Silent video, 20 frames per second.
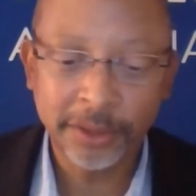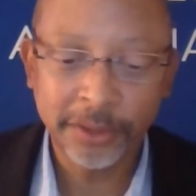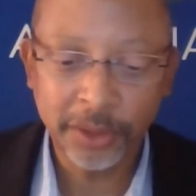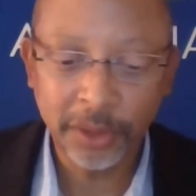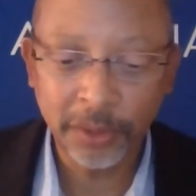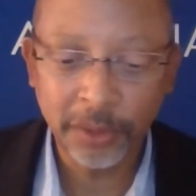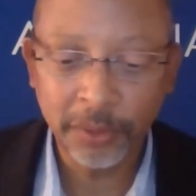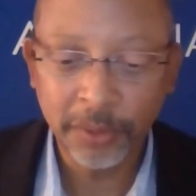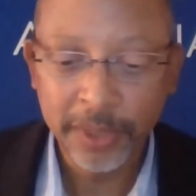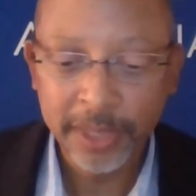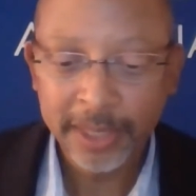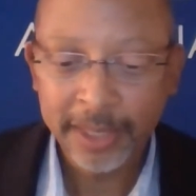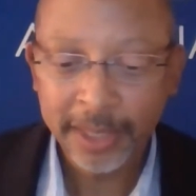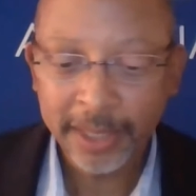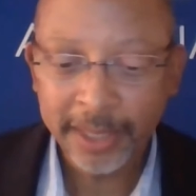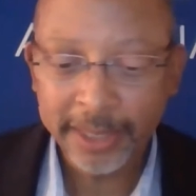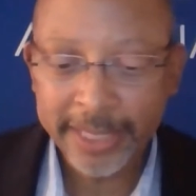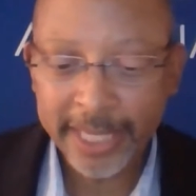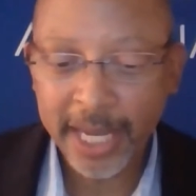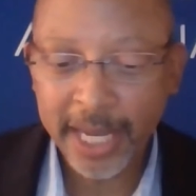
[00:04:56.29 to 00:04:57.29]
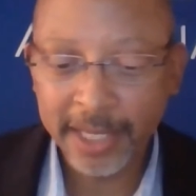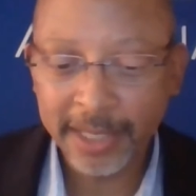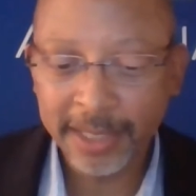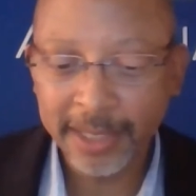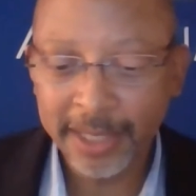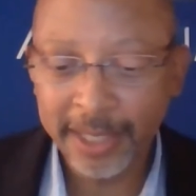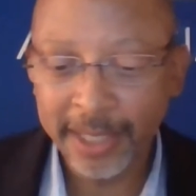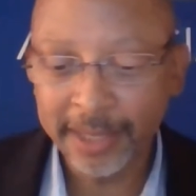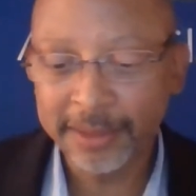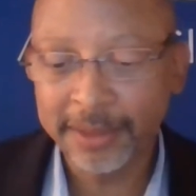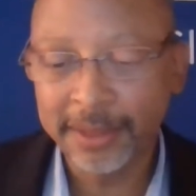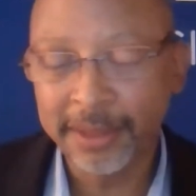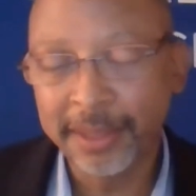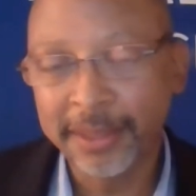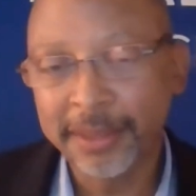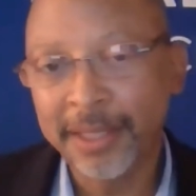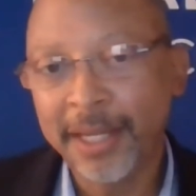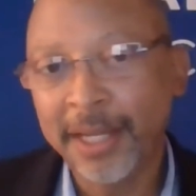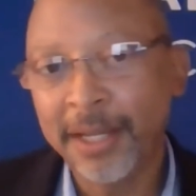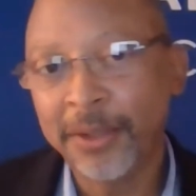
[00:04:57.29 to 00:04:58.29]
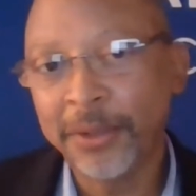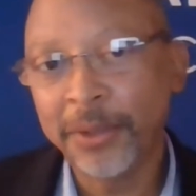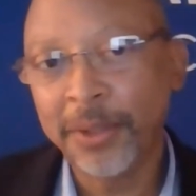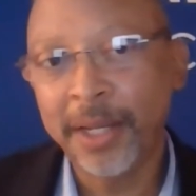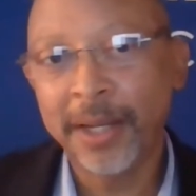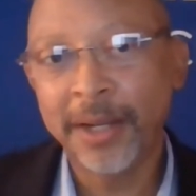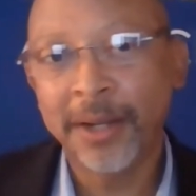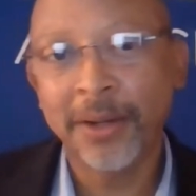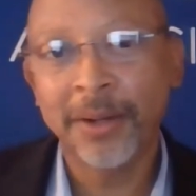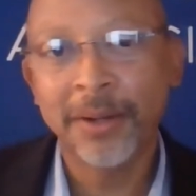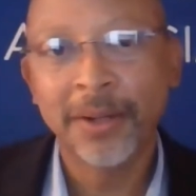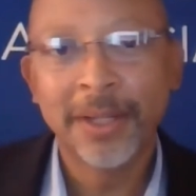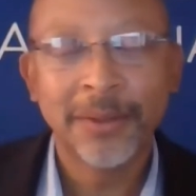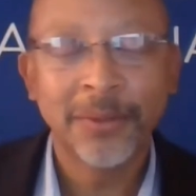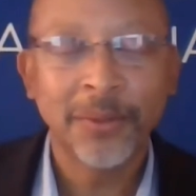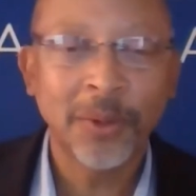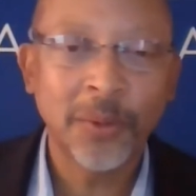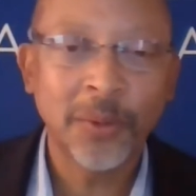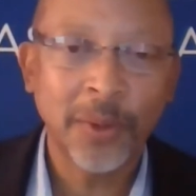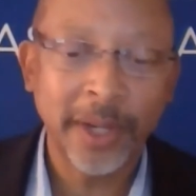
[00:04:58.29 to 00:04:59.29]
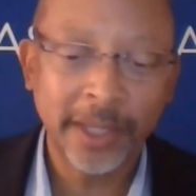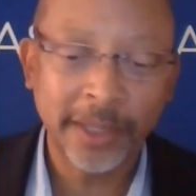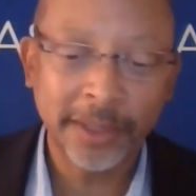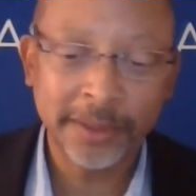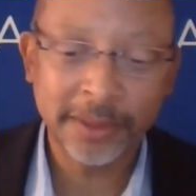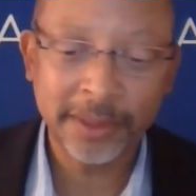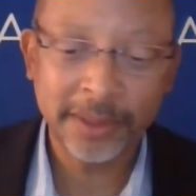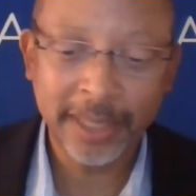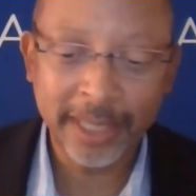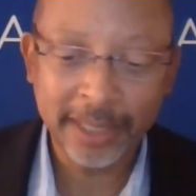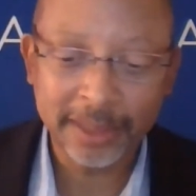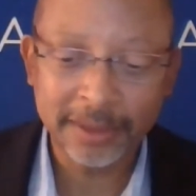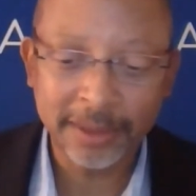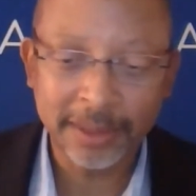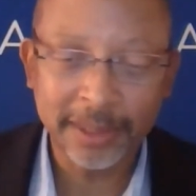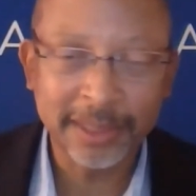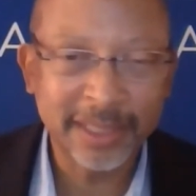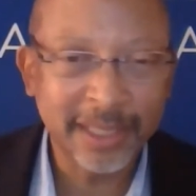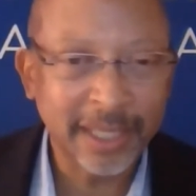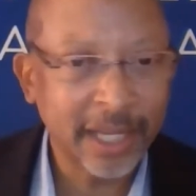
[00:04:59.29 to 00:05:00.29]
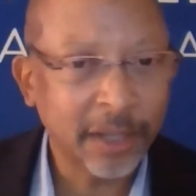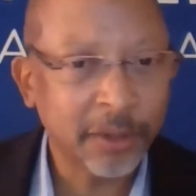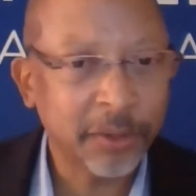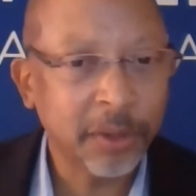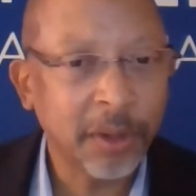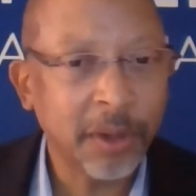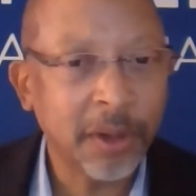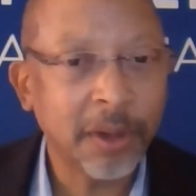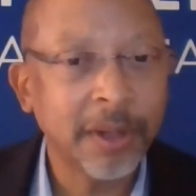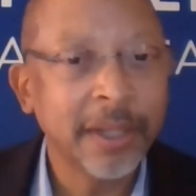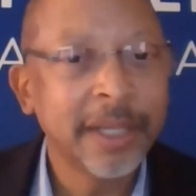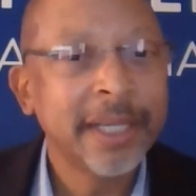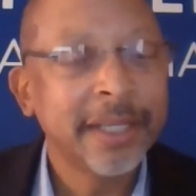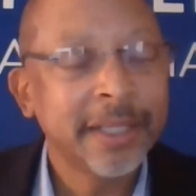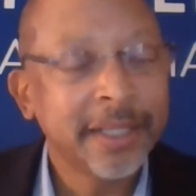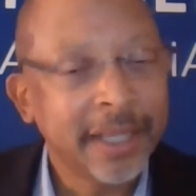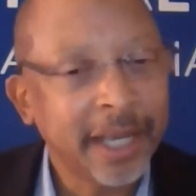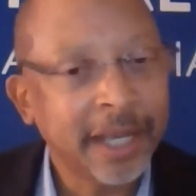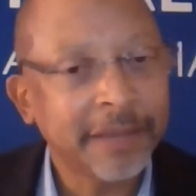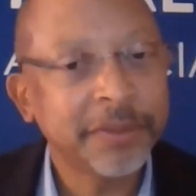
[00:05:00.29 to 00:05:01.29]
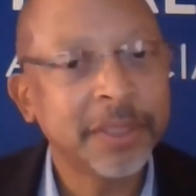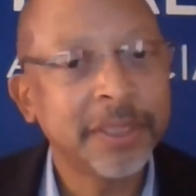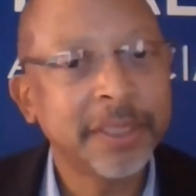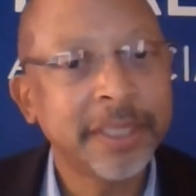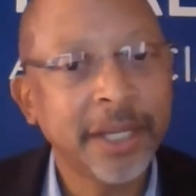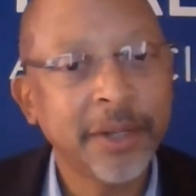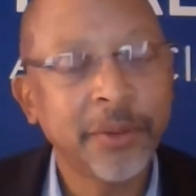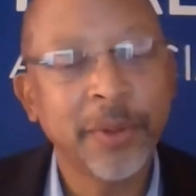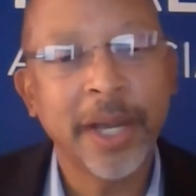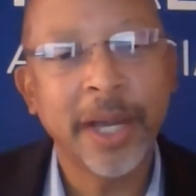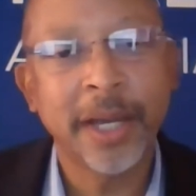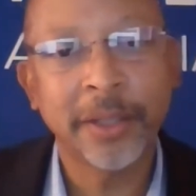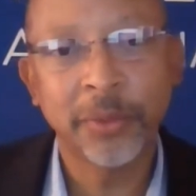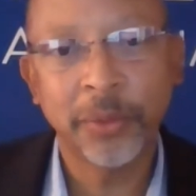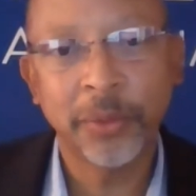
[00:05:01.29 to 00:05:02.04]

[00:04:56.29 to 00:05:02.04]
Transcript: So again, excellence in healthcare requires excellence in health law. You have to stay grounded